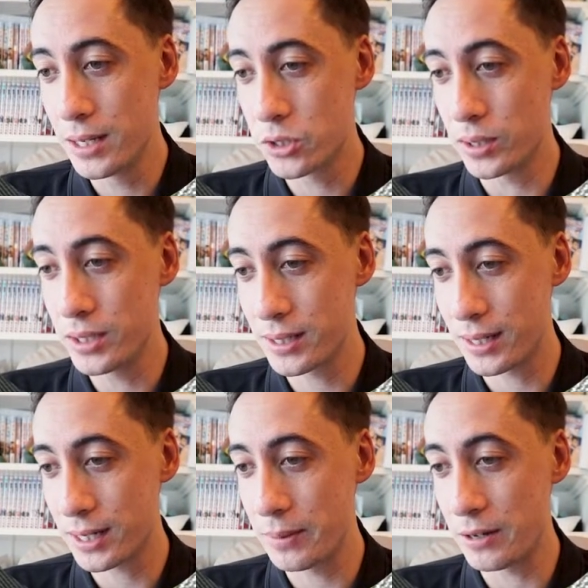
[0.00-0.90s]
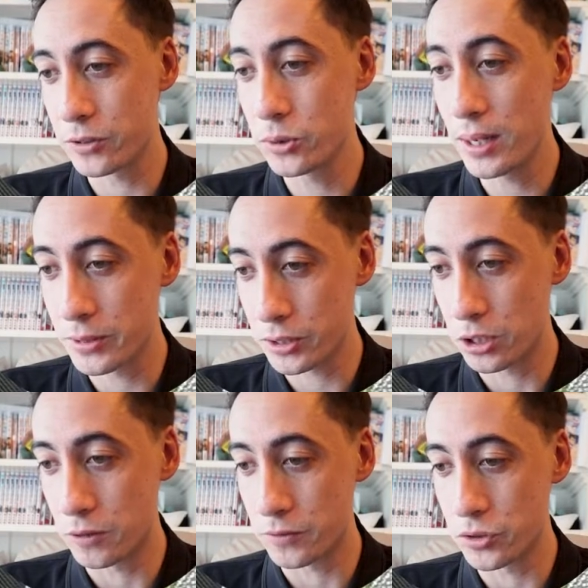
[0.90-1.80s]
So what he's talking about for you amateur
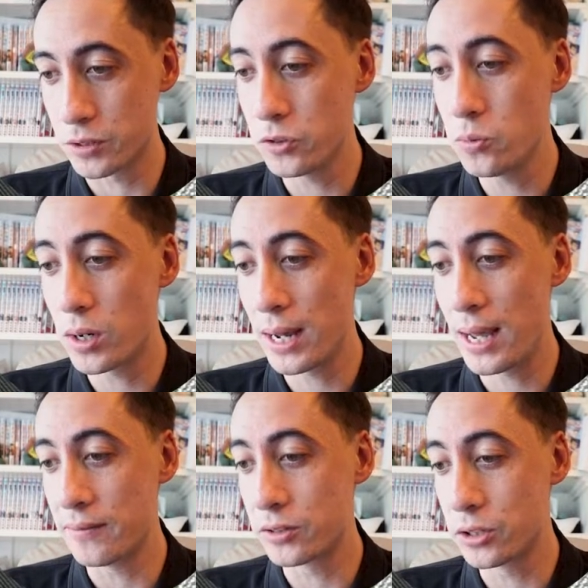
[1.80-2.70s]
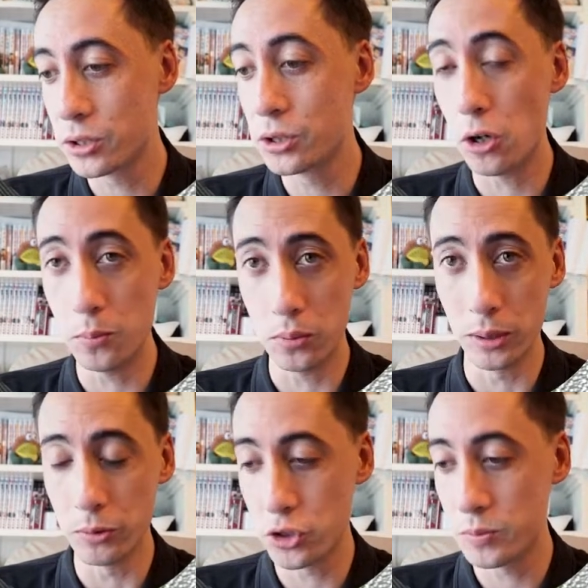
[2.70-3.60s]
golfers, if you want to have good low
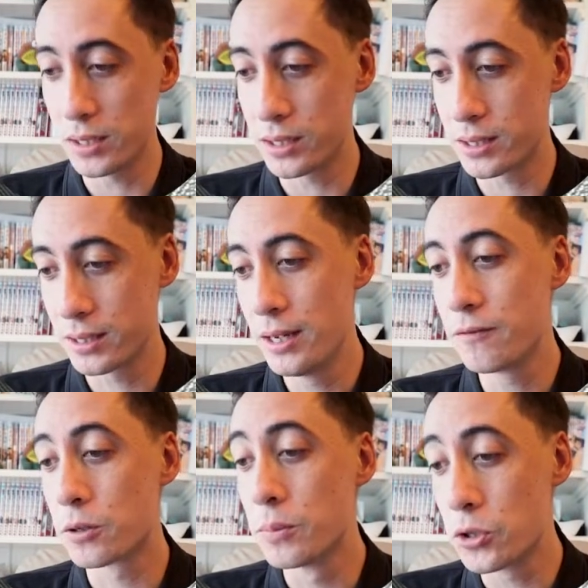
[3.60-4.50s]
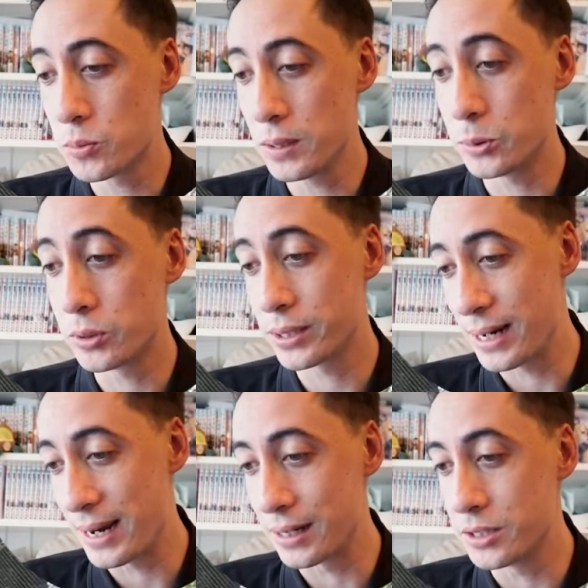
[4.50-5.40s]
point, which means for most people with
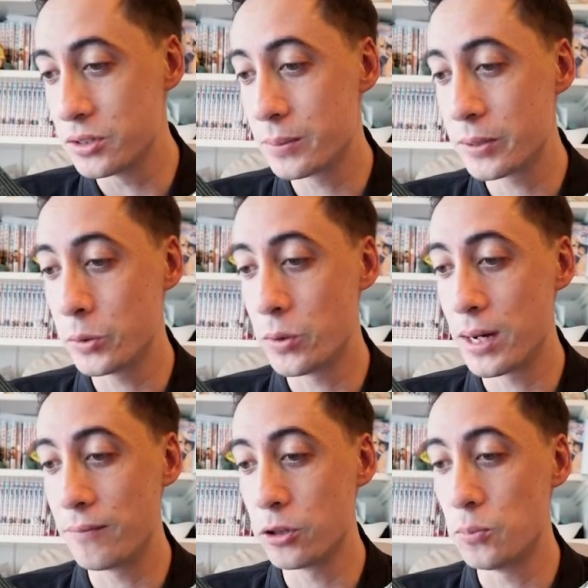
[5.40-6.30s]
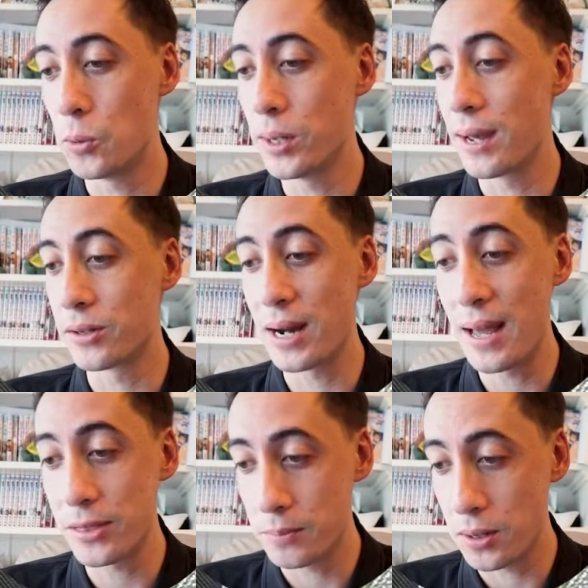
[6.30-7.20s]
an iron, you typically want to have low point either
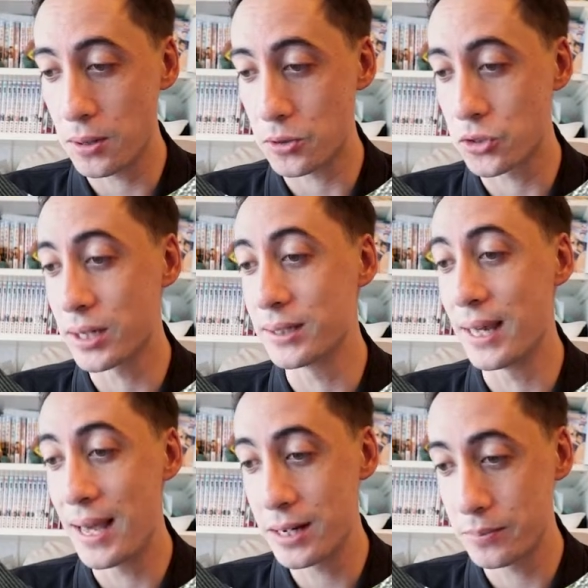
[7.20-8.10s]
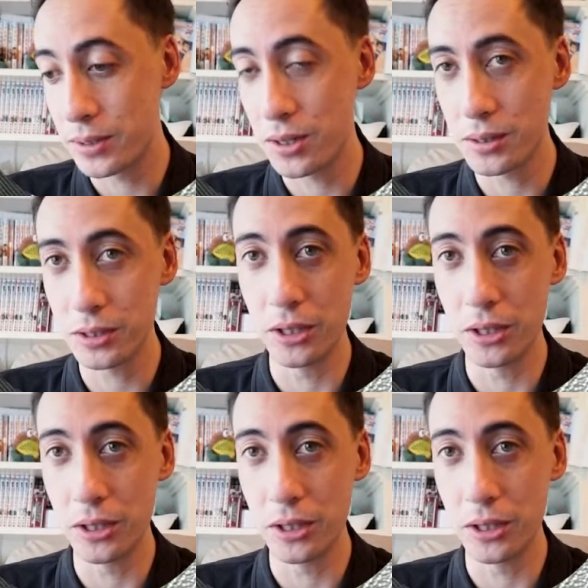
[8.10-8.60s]
at the ball or slightly ahead of the ball.